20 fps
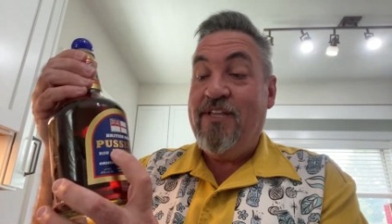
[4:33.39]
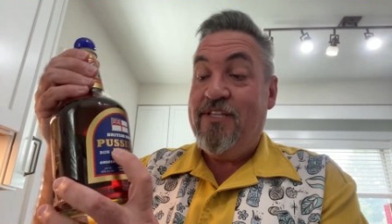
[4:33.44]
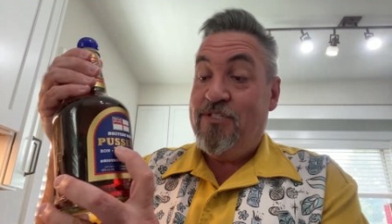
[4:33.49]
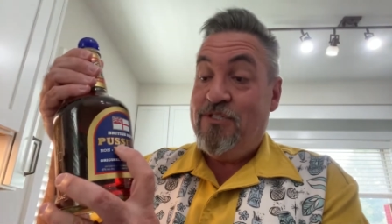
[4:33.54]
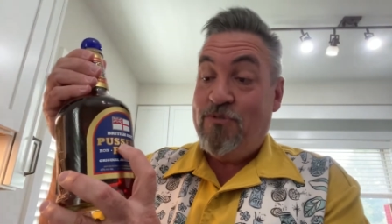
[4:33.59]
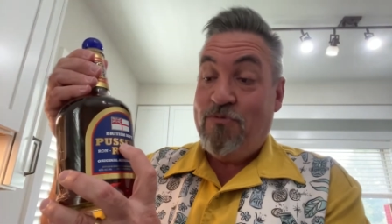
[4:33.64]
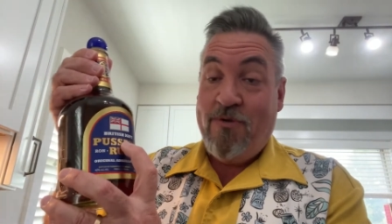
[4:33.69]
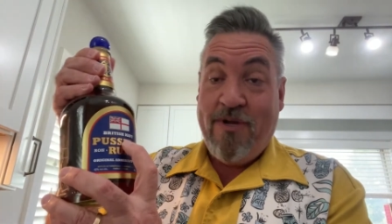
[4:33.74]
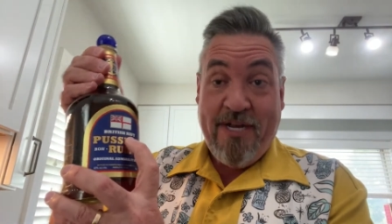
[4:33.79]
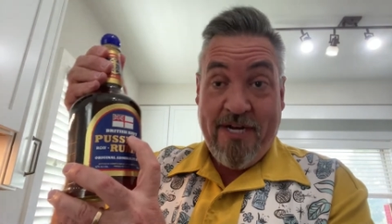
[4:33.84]
This
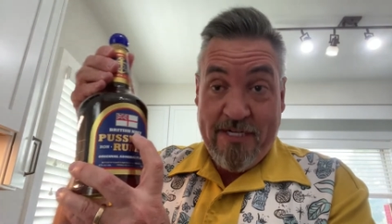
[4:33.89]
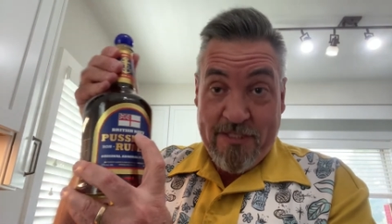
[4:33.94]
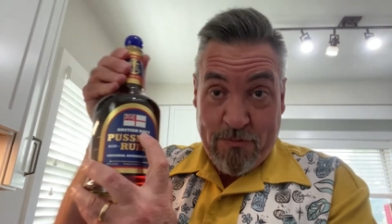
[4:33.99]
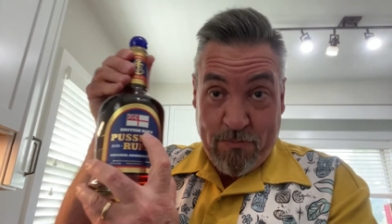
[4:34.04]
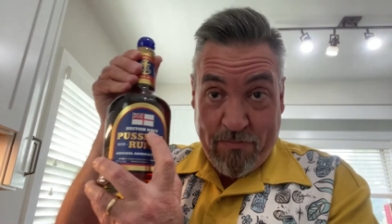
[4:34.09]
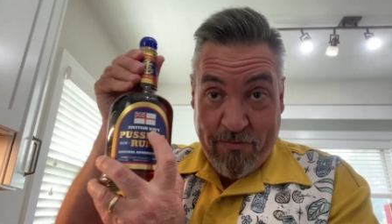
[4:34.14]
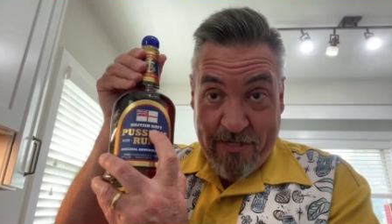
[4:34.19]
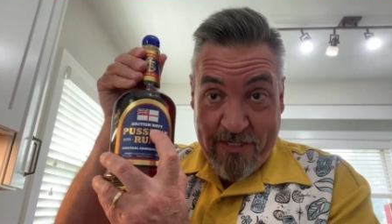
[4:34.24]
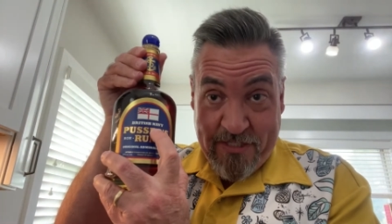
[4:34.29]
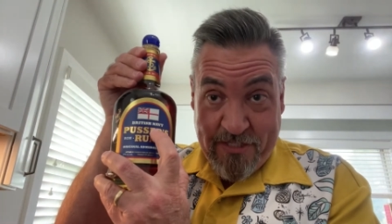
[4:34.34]
is why it is
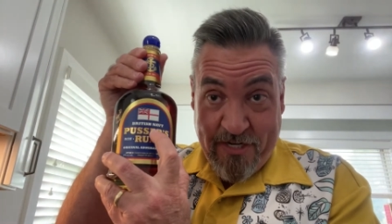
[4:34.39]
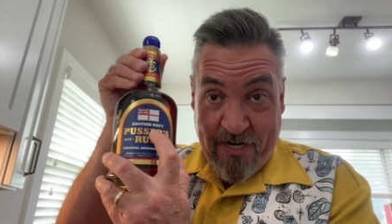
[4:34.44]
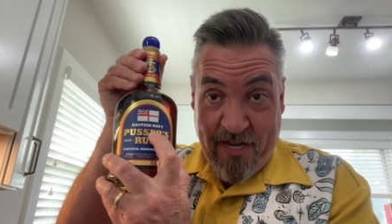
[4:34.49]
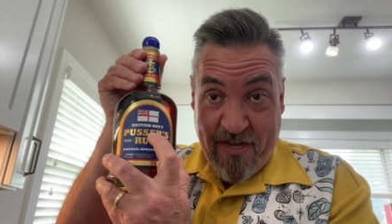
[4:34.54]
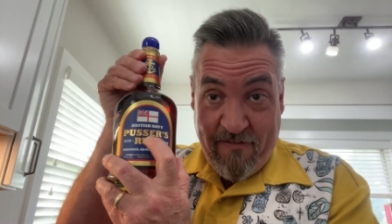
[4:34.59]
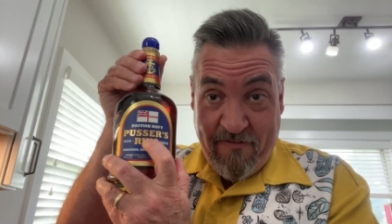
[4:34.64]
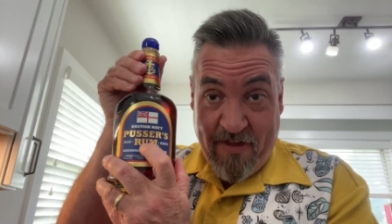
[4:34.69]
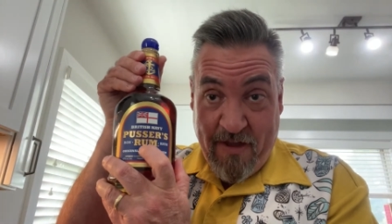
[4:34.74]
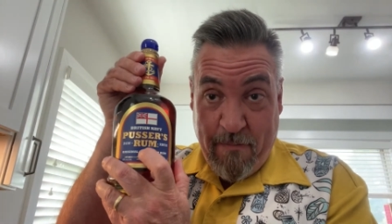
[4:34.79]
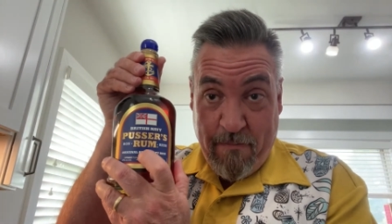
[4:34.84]
British
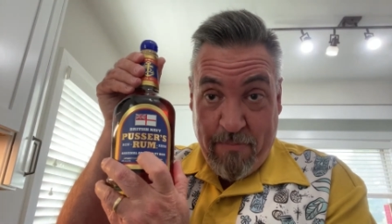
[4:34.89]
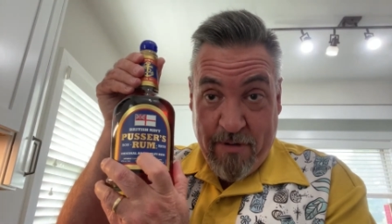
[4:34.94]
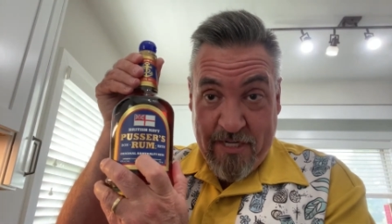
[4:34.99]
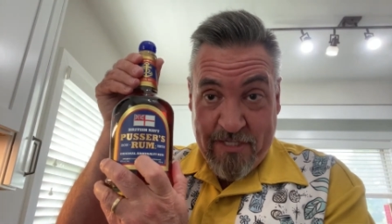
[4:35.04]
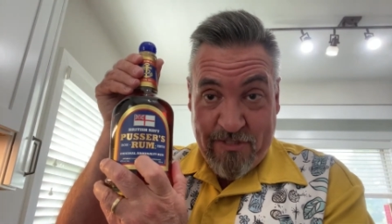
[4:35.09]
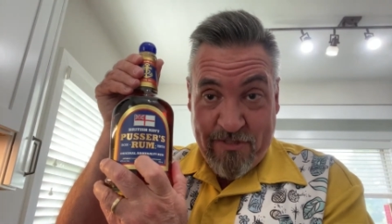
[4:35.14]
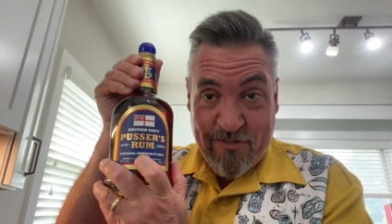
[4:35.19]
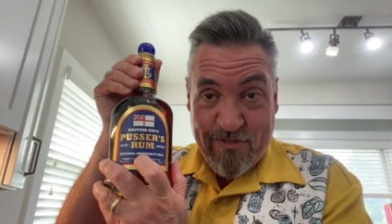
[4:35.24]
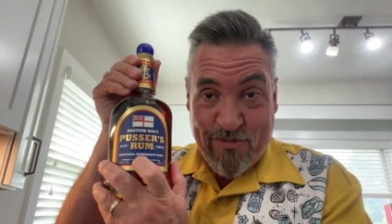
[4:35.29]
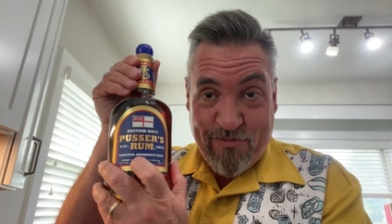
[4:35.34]
Navy
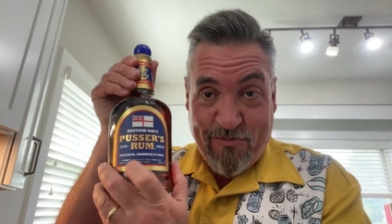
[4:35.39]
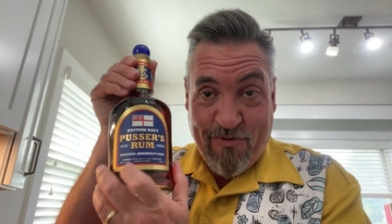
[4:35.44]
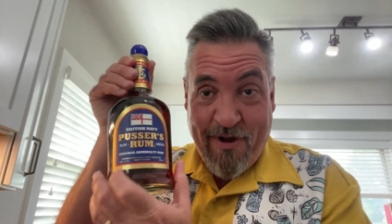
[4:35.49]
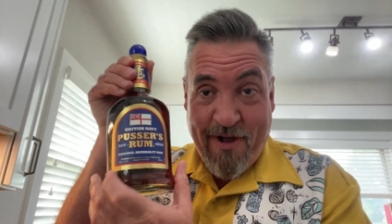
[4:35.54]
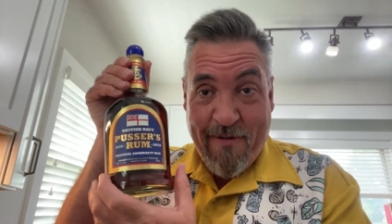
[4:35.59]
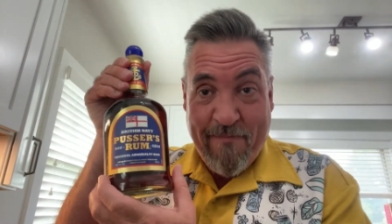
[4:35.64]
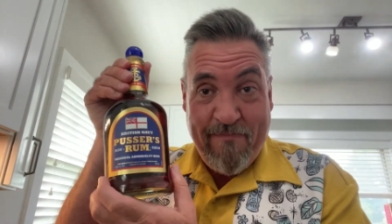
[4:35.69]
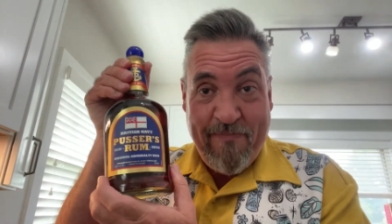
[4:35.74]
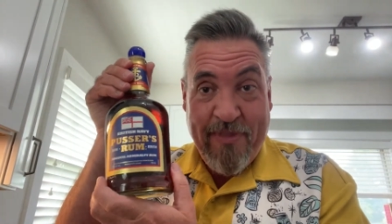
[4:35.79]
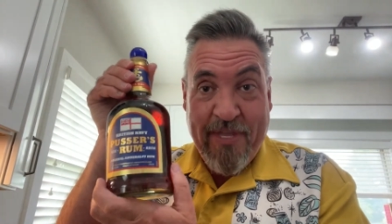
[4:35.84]
Pusser's
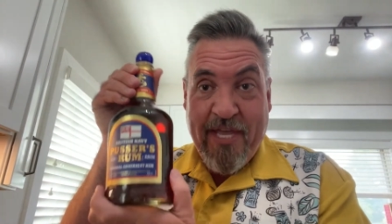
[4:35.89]
rum.